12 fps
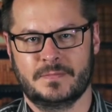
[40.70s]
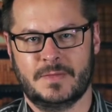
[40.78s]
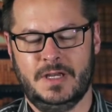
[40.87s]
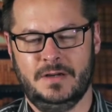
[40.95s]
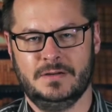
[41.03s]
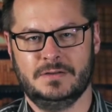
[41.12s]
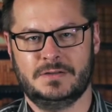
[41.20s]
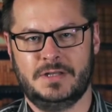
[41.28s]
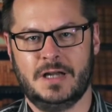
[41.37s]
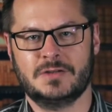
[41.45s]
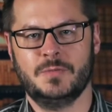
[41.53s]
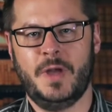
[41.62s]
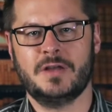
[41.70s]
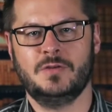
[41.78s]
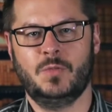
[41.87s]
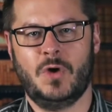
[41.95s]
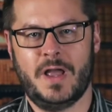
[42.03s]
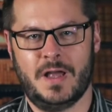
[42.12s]
Here's Dr. Michael
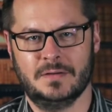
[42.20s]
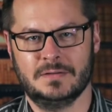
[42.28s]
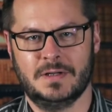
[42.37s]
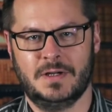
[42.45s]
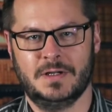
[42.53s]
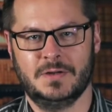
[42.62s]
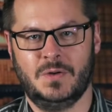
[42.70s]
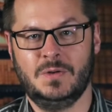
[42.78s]
Brown on